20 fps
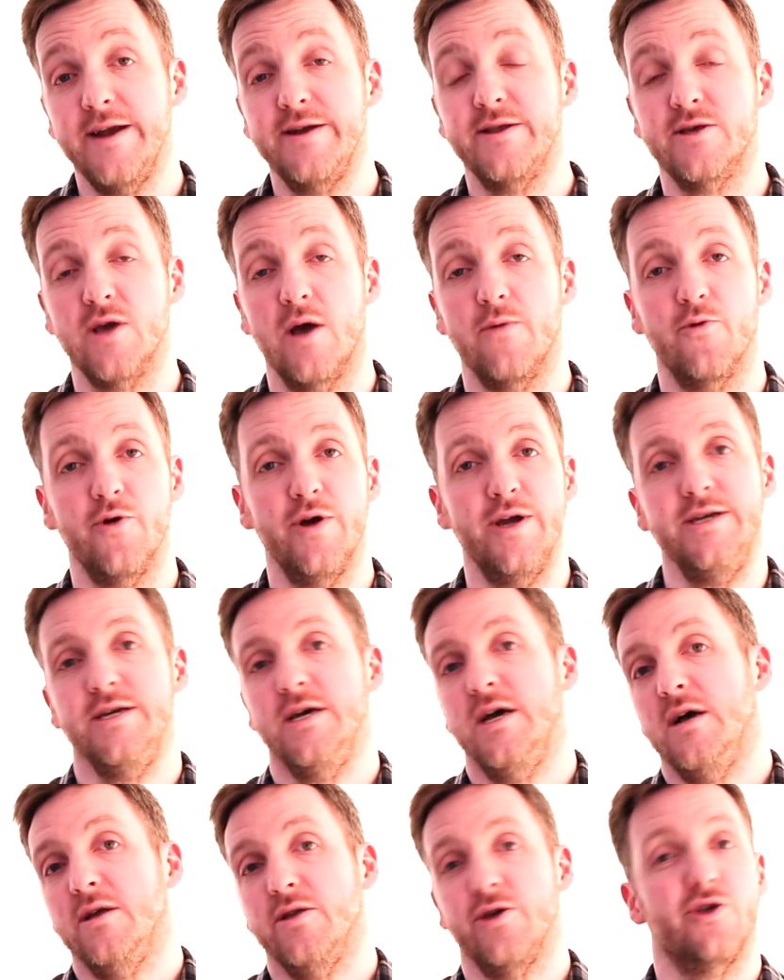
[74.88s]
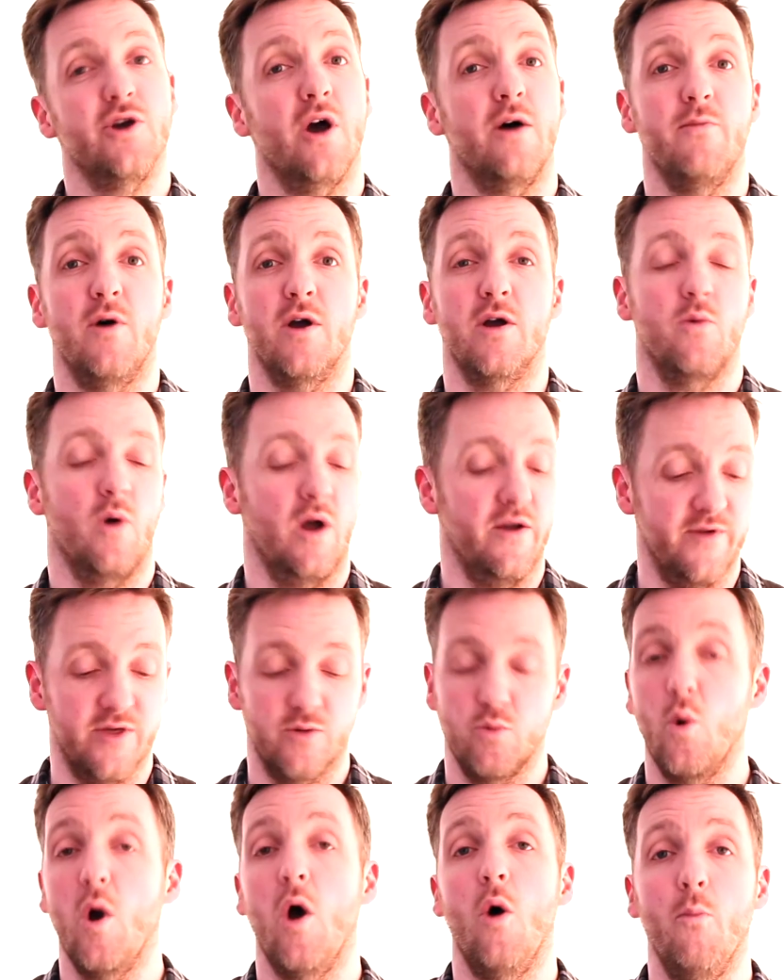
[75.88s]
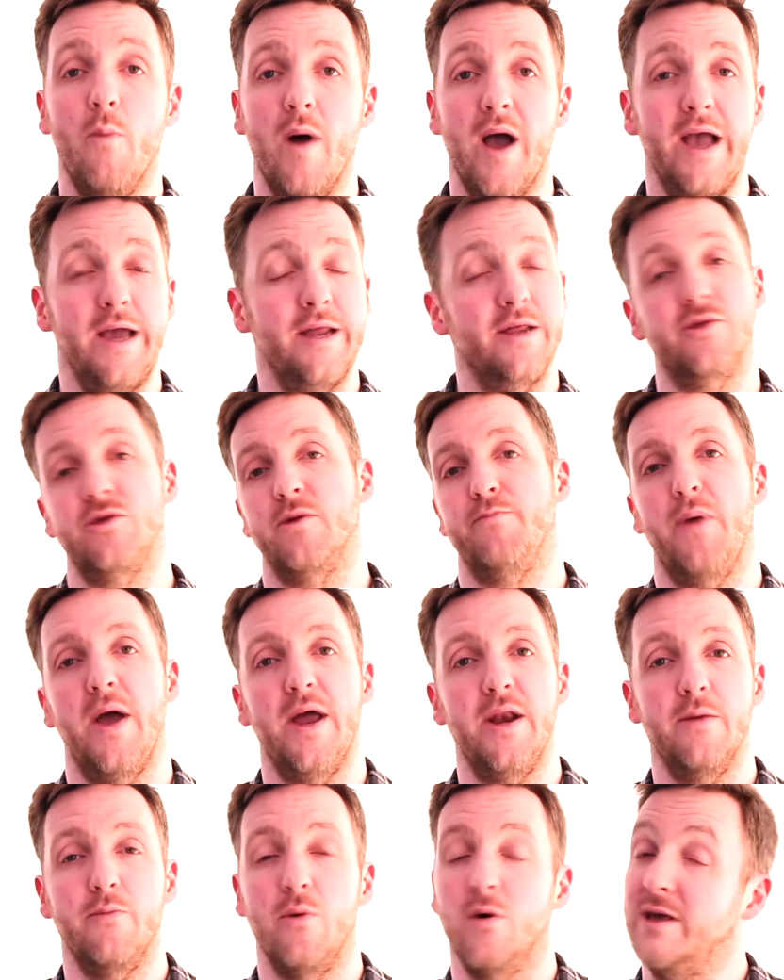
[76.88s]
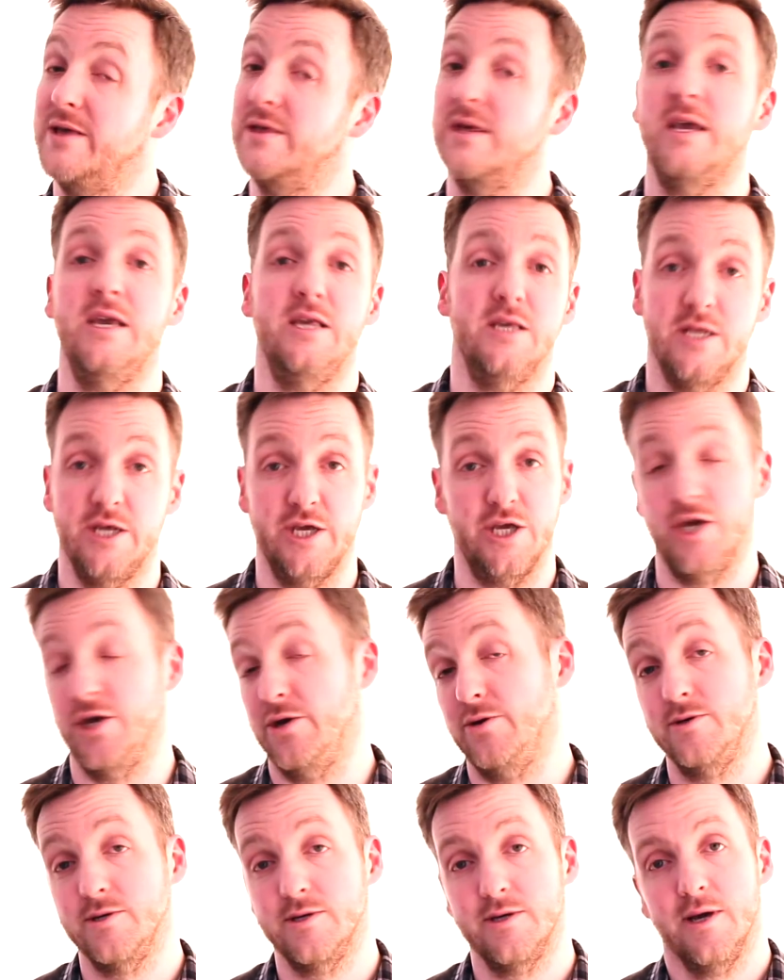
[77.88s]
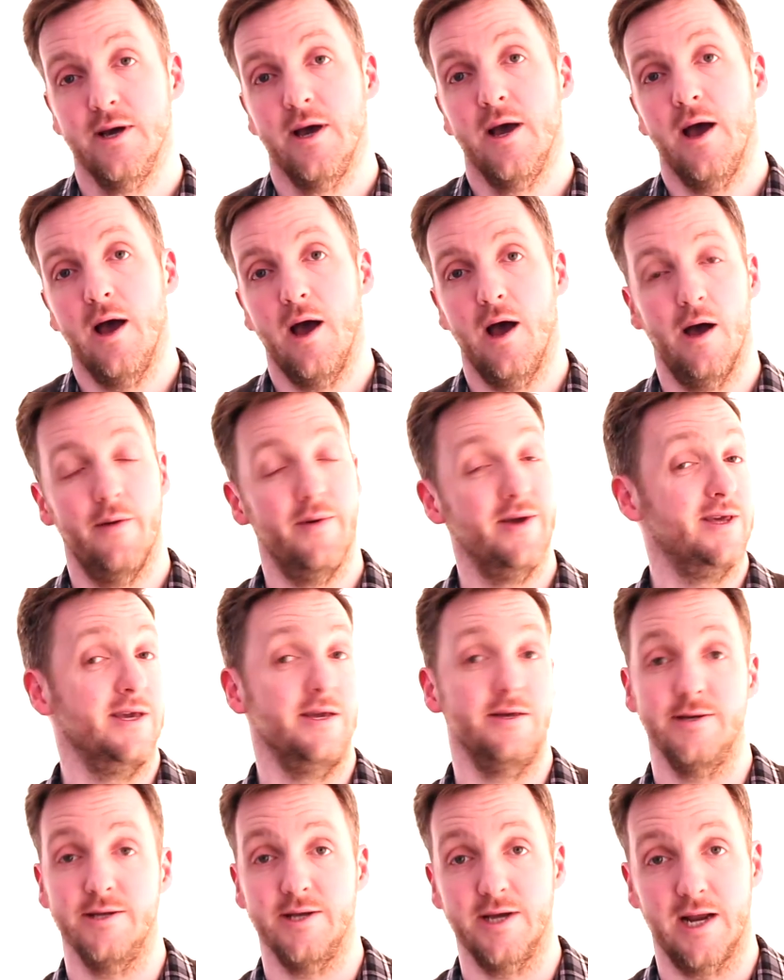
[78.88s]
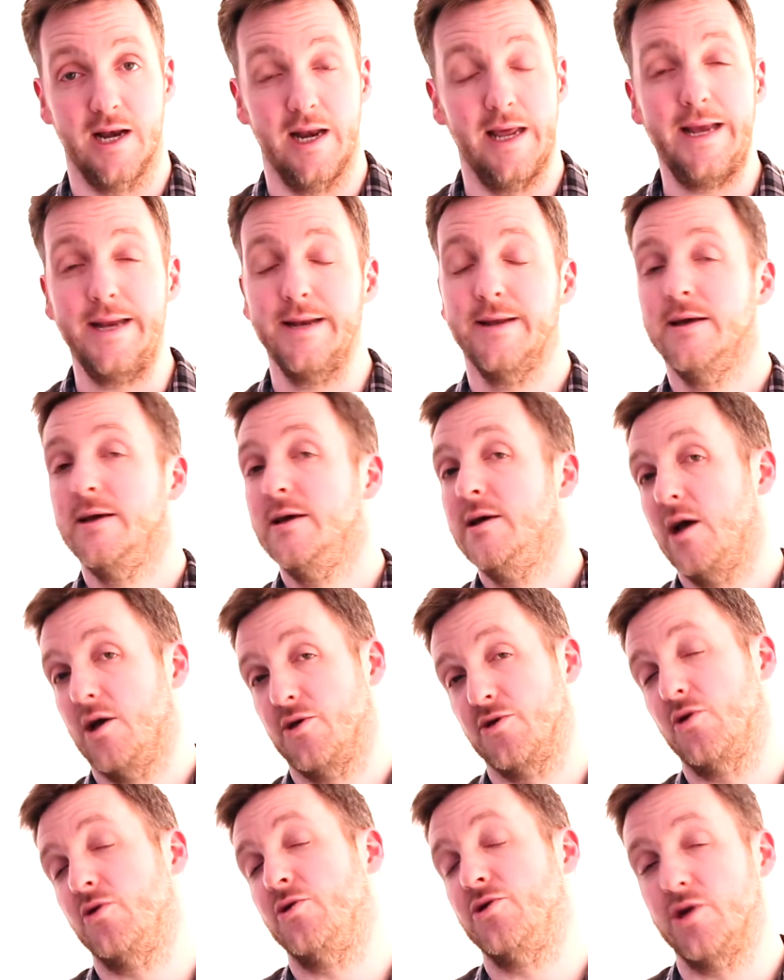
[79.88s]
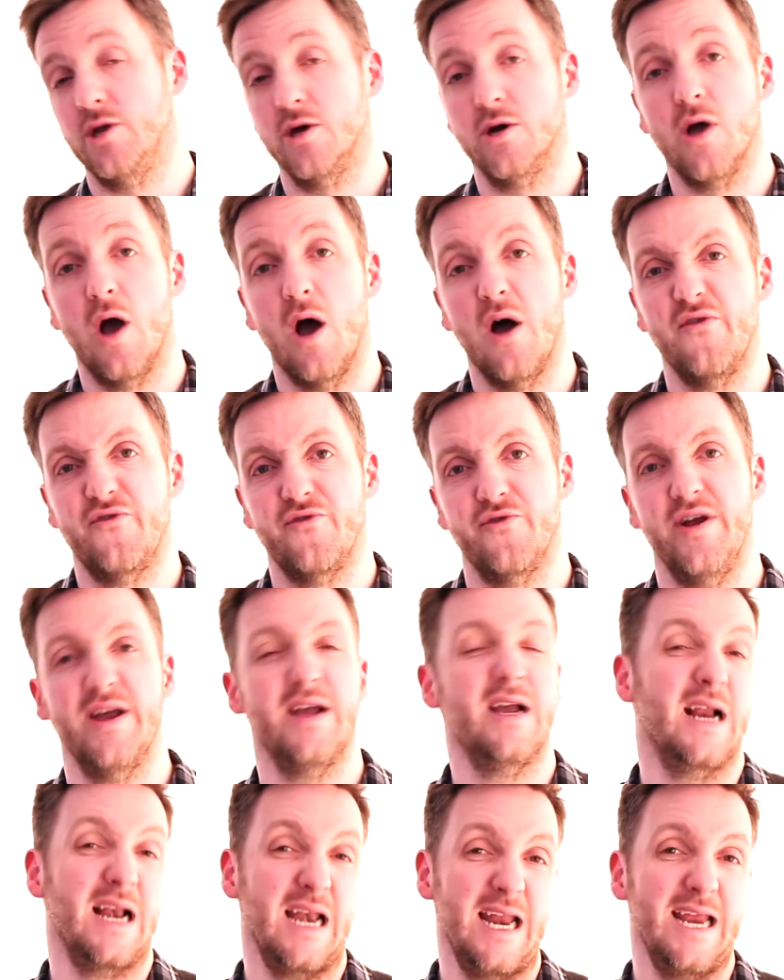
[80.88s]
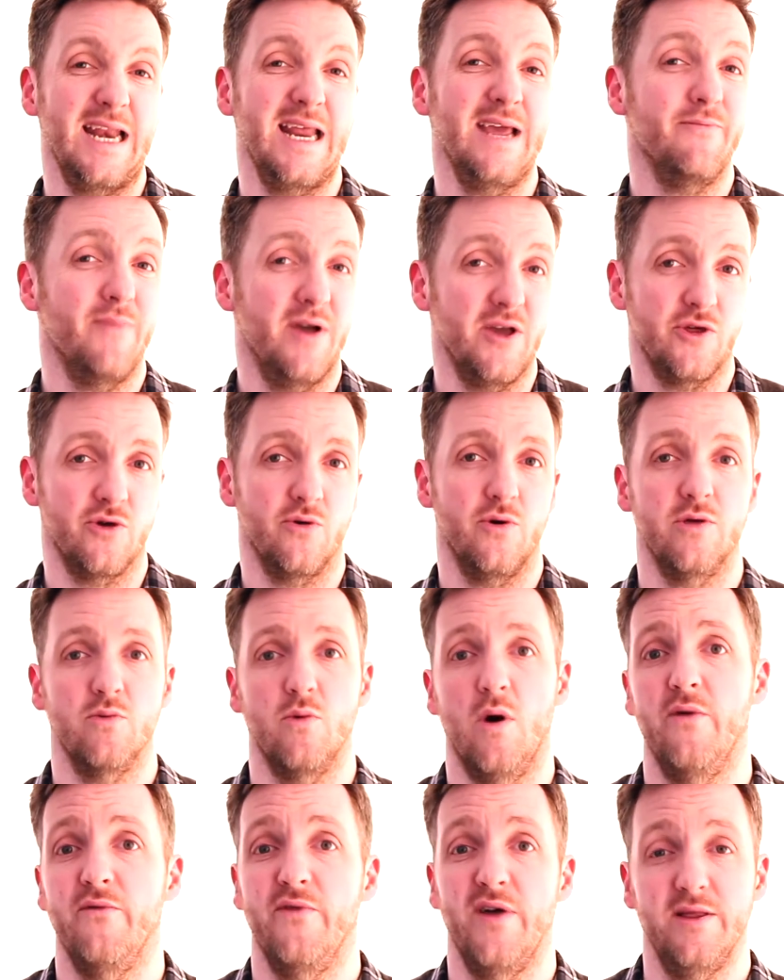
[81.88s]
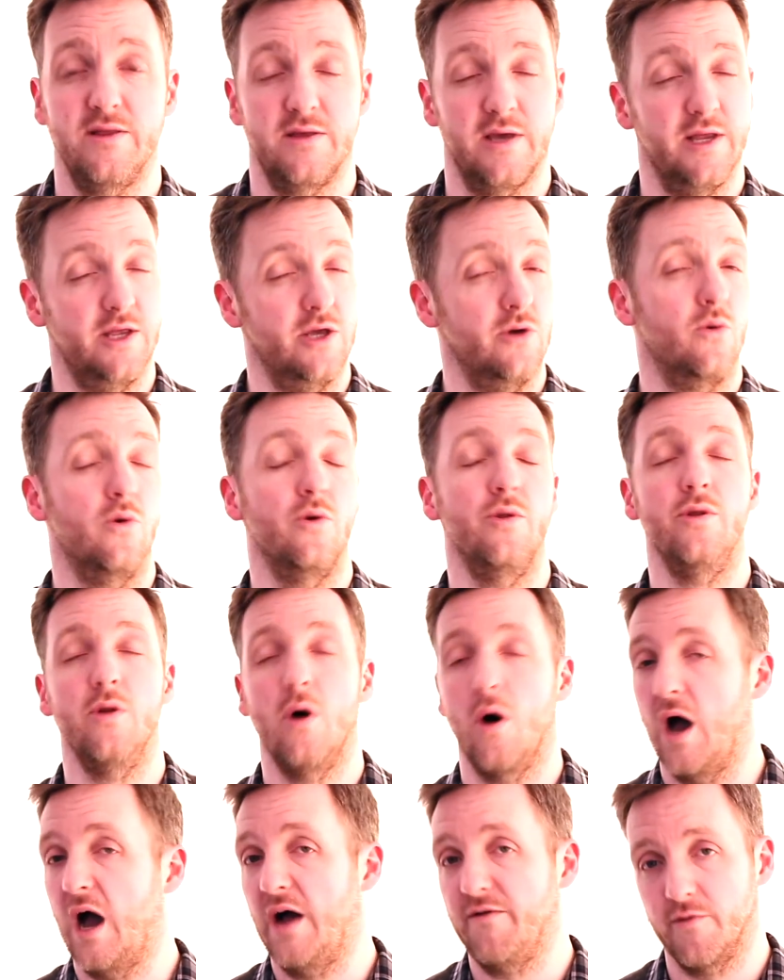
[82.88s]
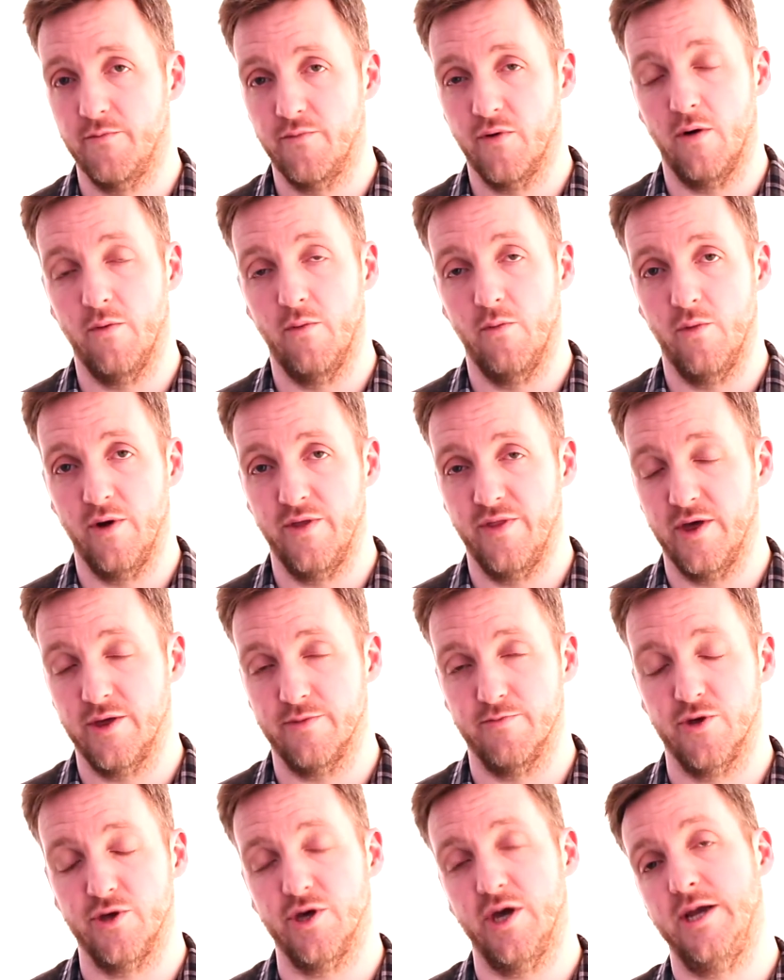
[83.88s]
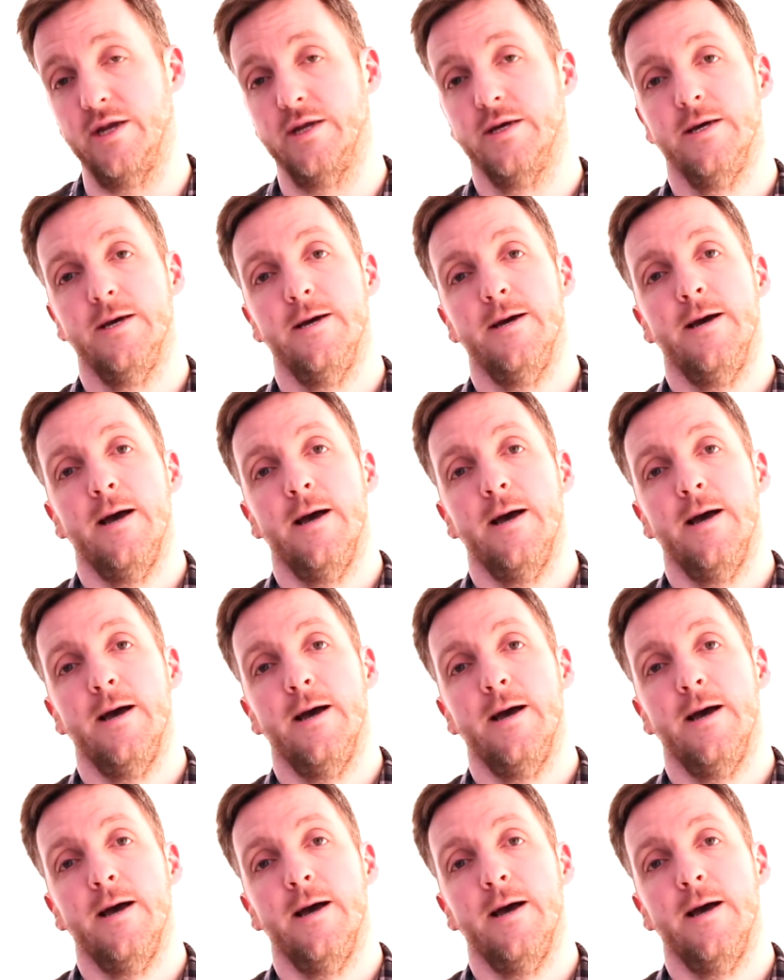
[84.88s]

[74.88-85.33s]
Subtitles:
in summary, the Sharp Microwave, it's well made, it's dependable, it's easy to use, it's easy to clean. As long as you look after it, clean it, make sure it's well vented, you will not have a problem with this machine.